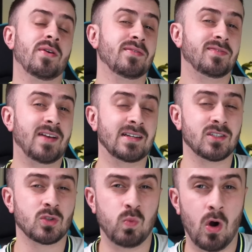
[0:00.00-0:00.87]
in
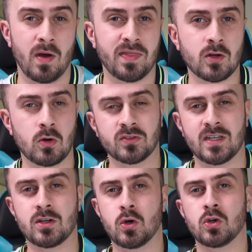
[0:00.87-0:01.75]
fact as well, I think
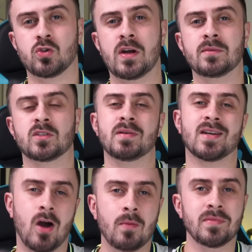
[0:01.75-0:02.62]
Conte could train him to
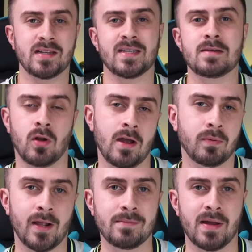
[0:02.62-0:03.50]
become that deep
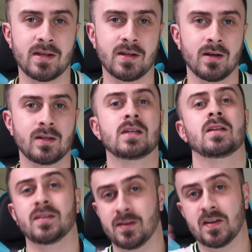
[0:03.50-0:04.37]
line playmaker,
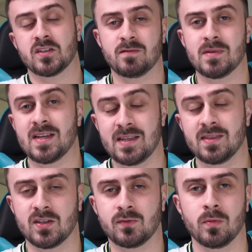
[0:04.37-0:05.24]
the defensive mid
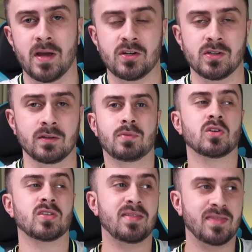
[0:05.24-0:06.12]
in this formation,
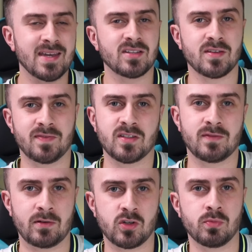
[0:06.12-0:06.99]
because I think his
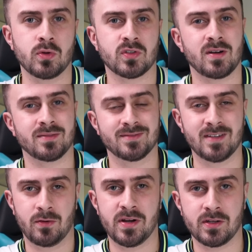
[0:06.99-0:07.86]
defensive attributes are
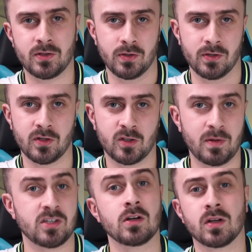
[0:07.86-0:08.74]
very good,
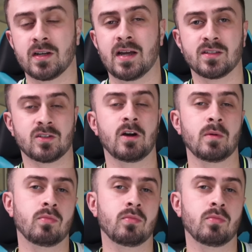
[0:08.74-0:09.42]
especially looking at his time at